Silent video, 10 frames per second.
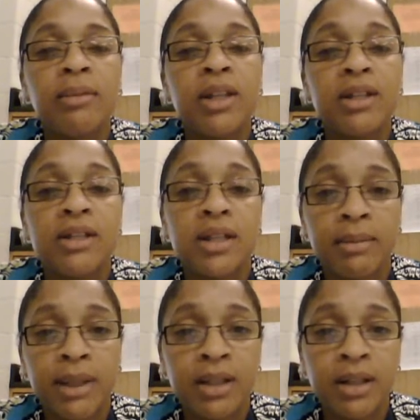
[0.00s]
the
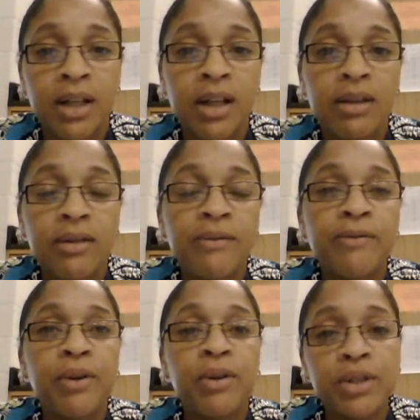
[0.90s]
assignment. The
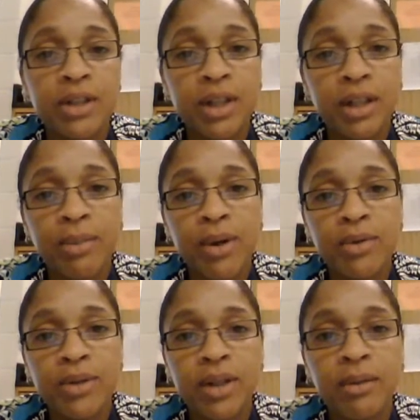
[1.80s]
first thing
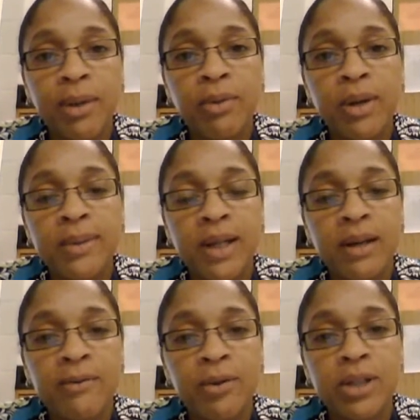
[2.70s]
posted on my
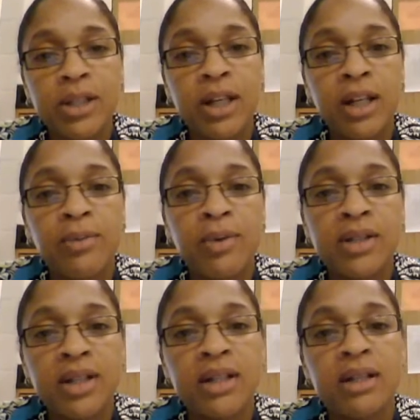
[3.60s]
website for today
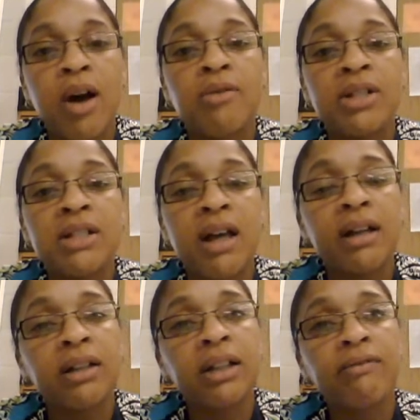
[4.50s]
was a
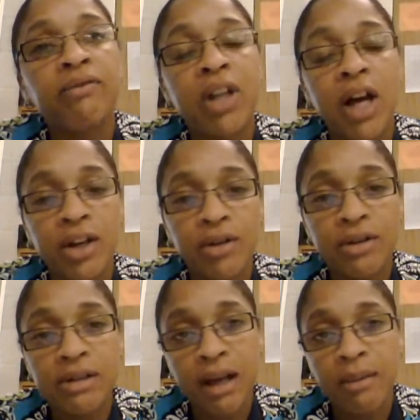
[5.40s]
recycling flyer
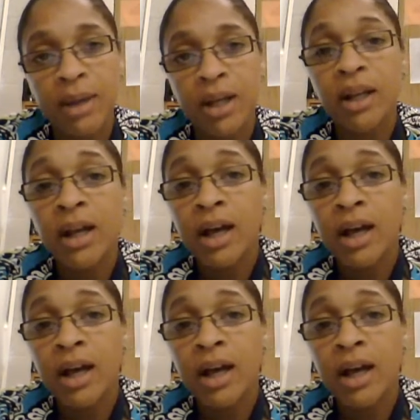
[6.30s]
assignment.